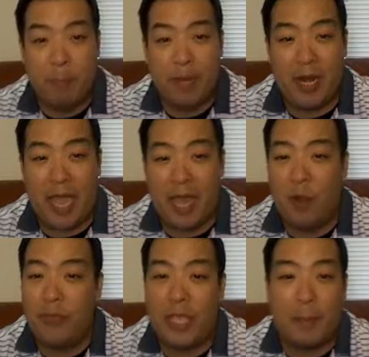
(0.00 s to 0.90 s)
But I
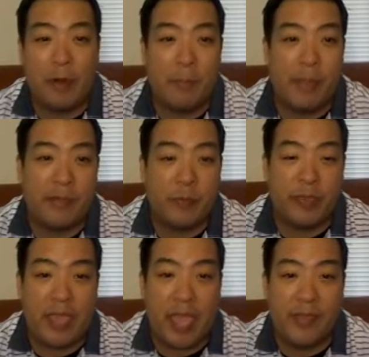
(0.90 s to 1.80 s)
don't think I'm going to mess
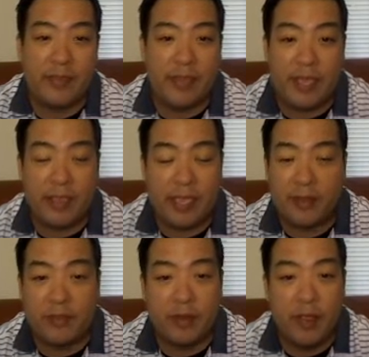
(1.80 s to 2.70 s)
with
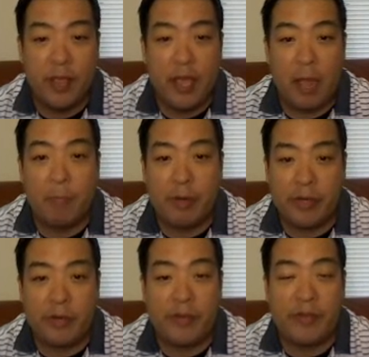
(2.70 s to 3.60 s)
Kisner. I'm
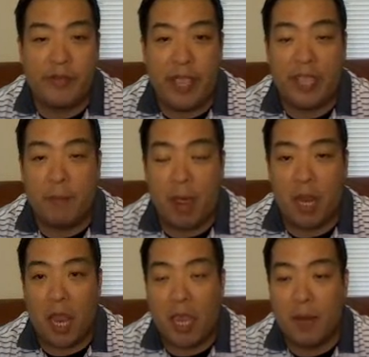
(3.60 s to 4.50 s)
pretty sure he's staying in
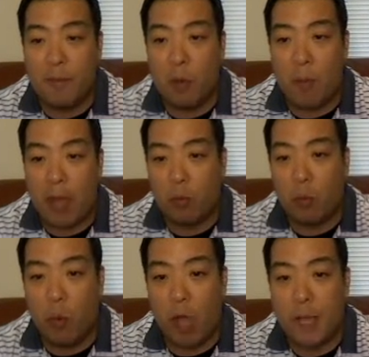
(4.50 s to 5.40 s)
my lineup no matter
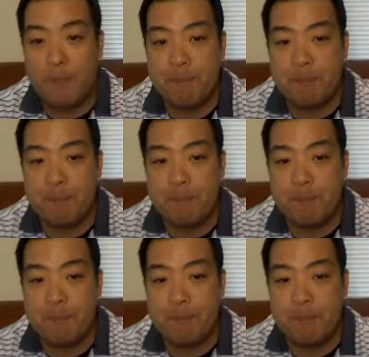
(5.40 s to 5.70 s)
what.